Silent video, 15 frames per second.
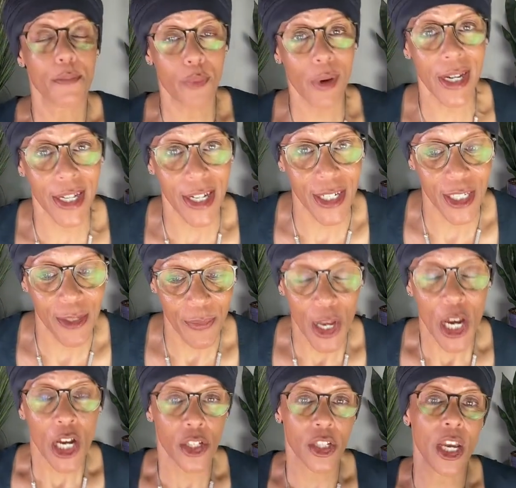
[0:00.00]
Brilliant.
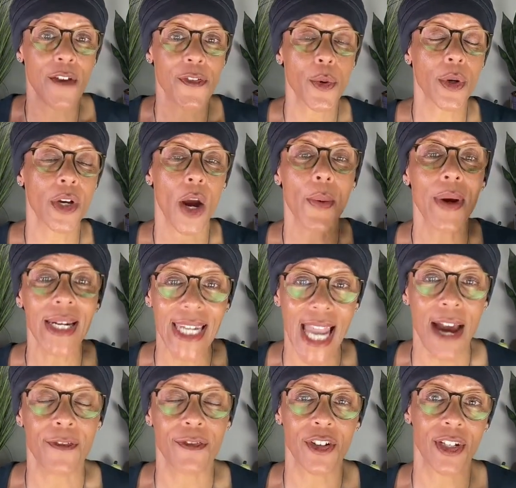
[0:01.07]
So if you were going
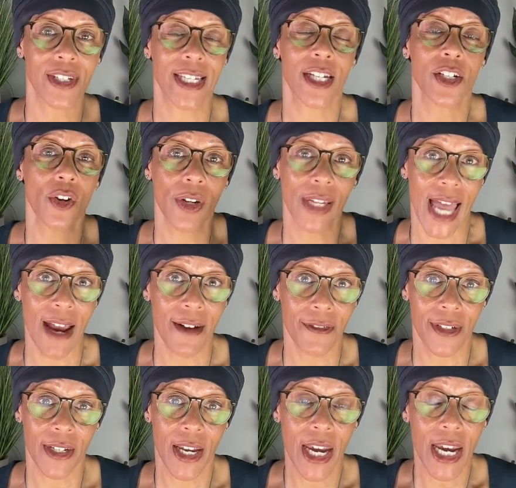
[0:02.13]
left, you signal
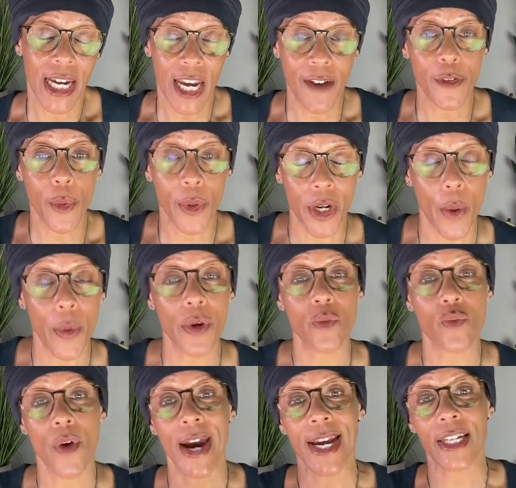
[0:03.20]
left. If you were
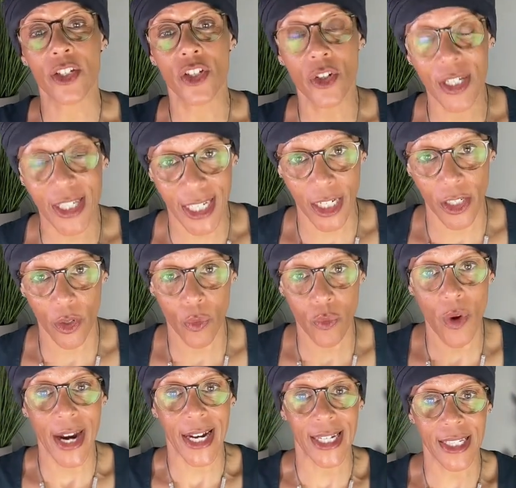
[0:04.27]
going right, you'd
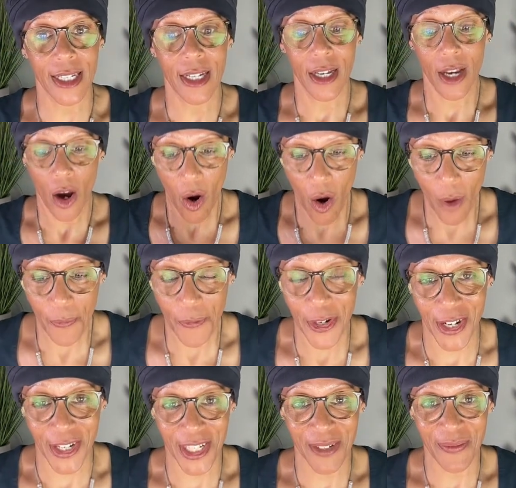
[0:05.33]
signal right.
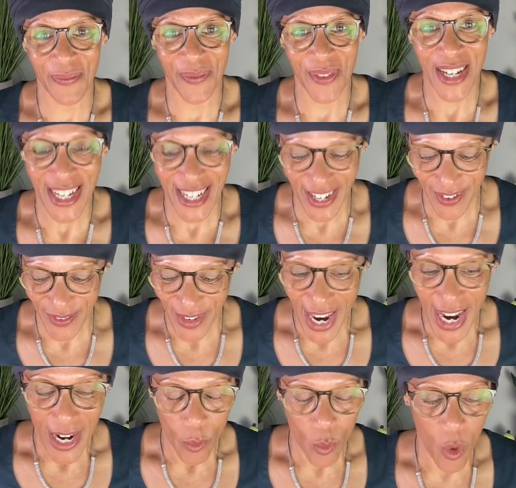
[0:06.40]
Obvious.
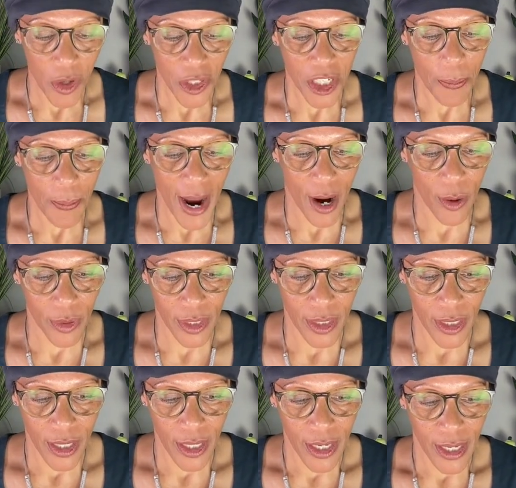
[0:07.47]
What about
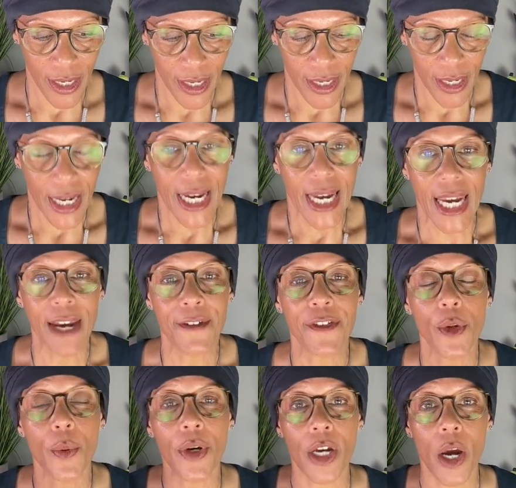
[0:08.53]

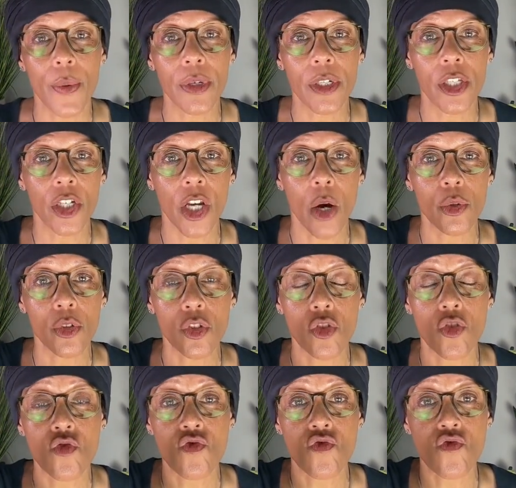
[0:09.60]
if you were going to go
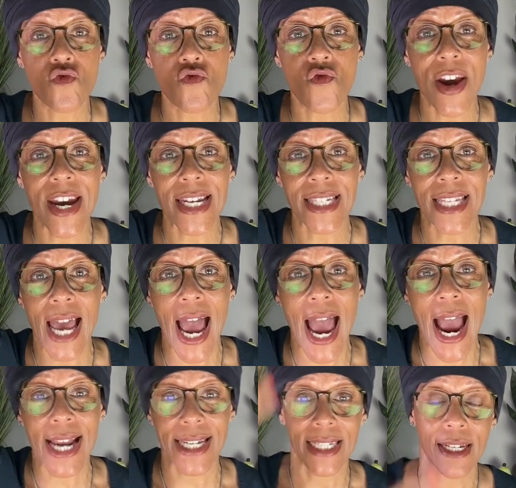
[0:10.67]
straight
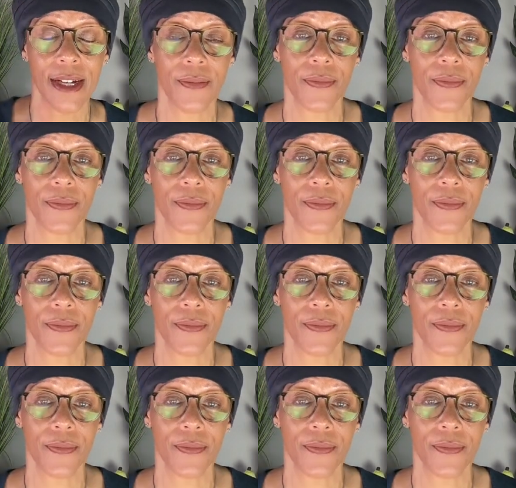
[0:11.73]
ahead?